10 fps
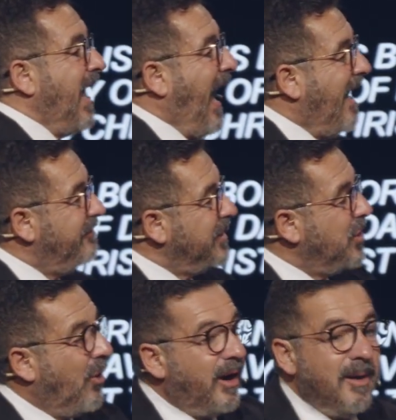having
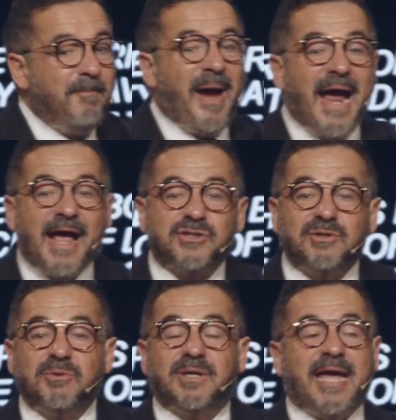your past
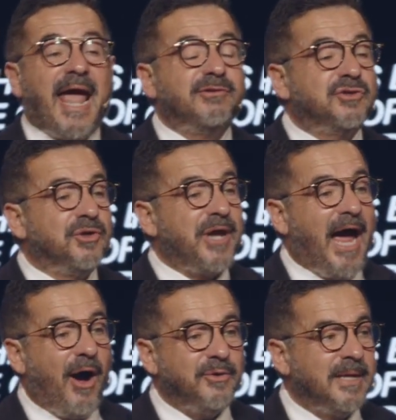canceled
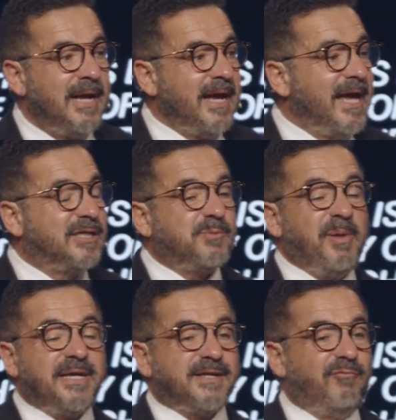out. It
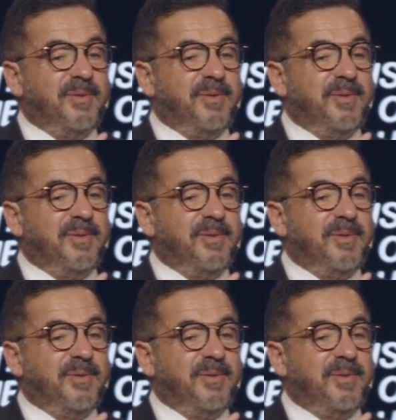speaks of